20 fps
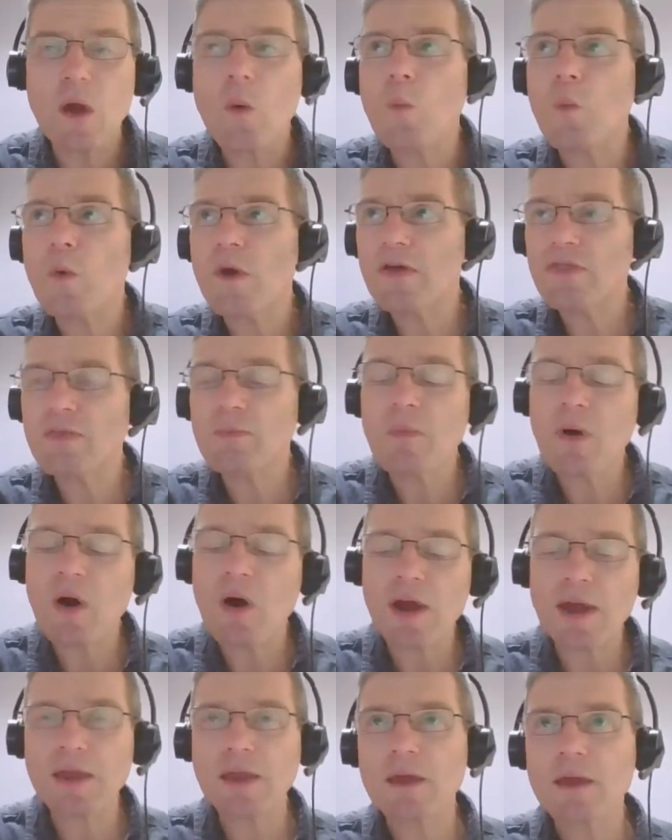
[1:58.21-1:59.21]
with
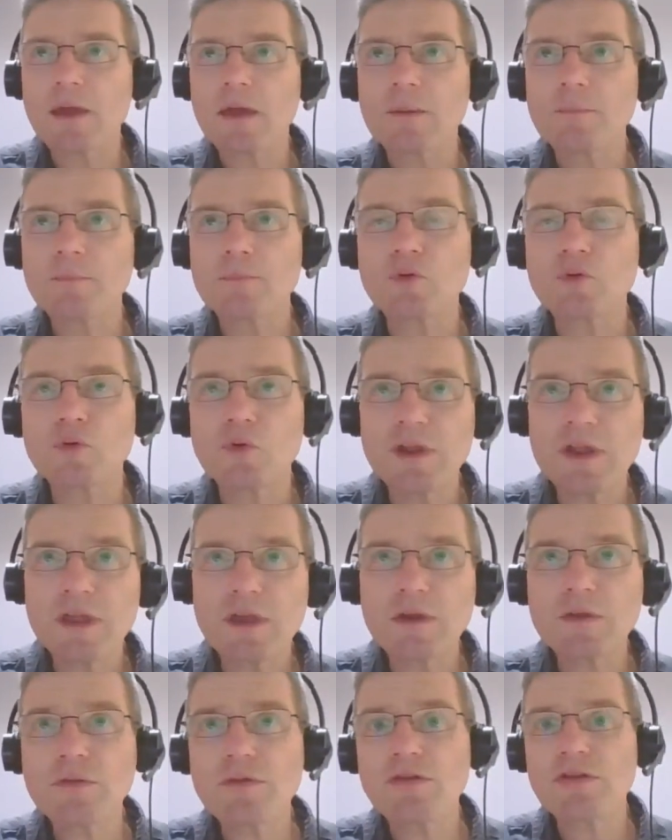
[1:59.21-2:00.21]
my
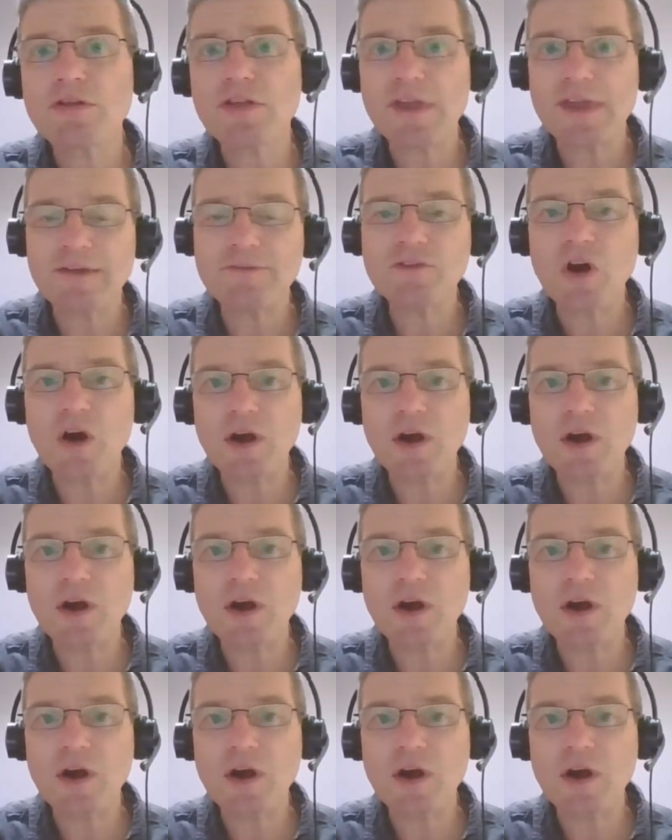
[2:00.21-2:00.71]
preconceived